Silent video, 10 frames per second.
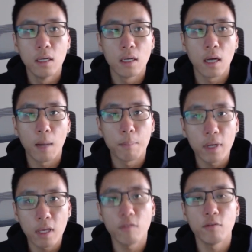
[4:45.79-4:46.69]
Uh,
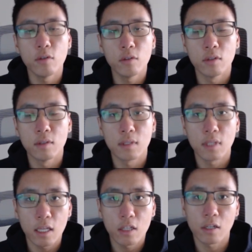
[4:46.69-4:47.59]
but if you
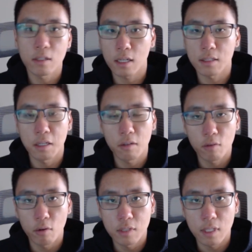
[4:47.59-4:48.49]
did conduct any of
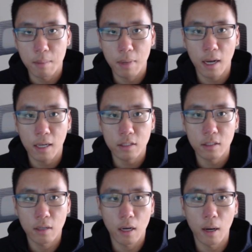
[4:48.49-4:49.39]
those in the past,
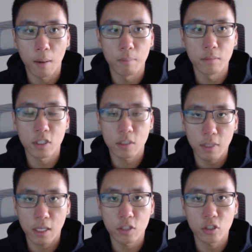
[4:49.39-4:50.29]
um, just
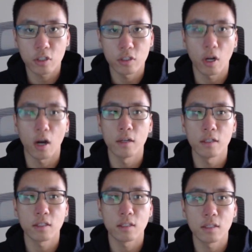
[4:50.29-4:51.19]
making sure you're
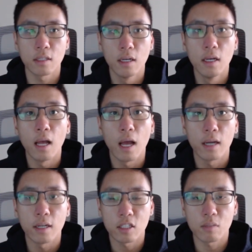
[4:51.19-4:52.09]
honest
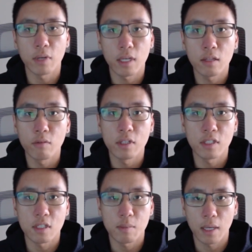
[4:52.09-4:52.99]
and explain the
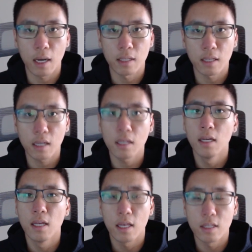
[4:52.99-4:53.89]
reasons behind that.
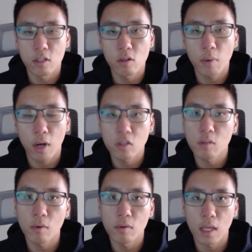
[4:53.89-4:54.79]
It's still
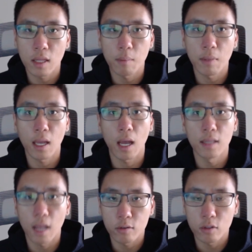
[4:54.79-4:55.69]
possible that they may
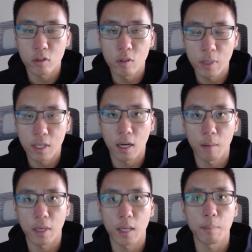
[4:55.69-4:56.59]
allow you to
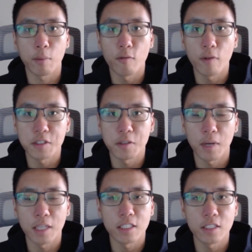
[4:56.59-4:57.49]
become a professional
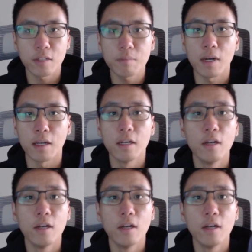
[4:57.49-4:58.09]
engineer, but